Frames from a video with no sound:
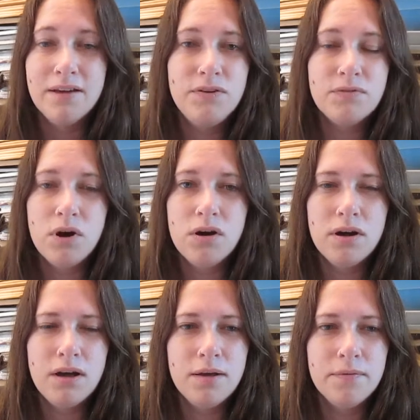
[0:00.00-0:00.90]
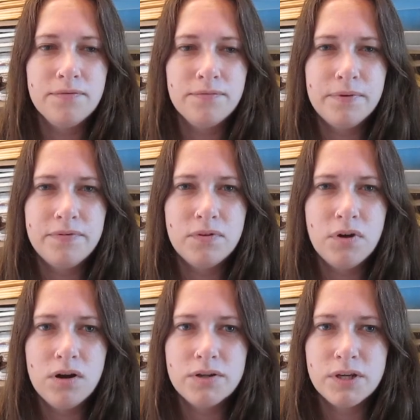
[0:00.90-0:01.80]
If you've got
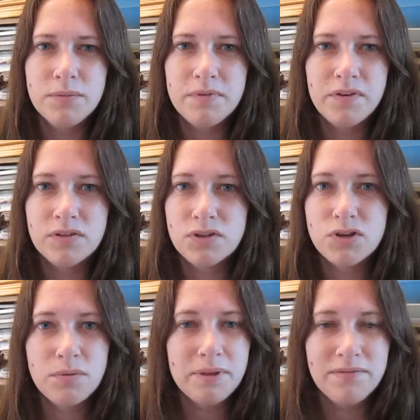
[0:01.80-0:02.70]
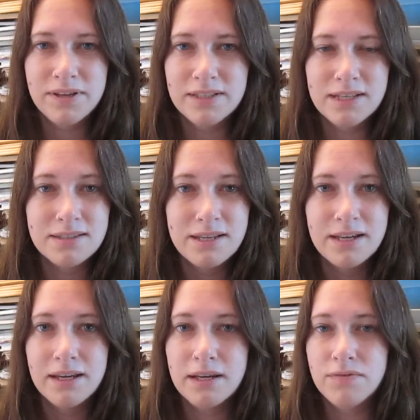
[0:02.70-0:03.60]
Adobe Photoshop, then
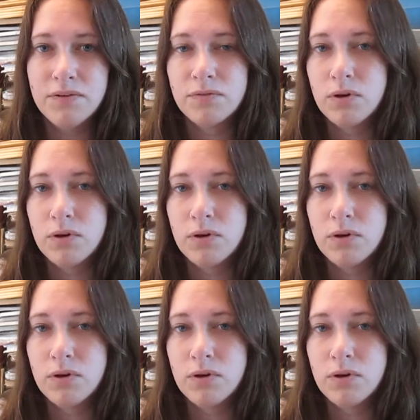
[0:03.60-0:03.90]
fantastic. And if you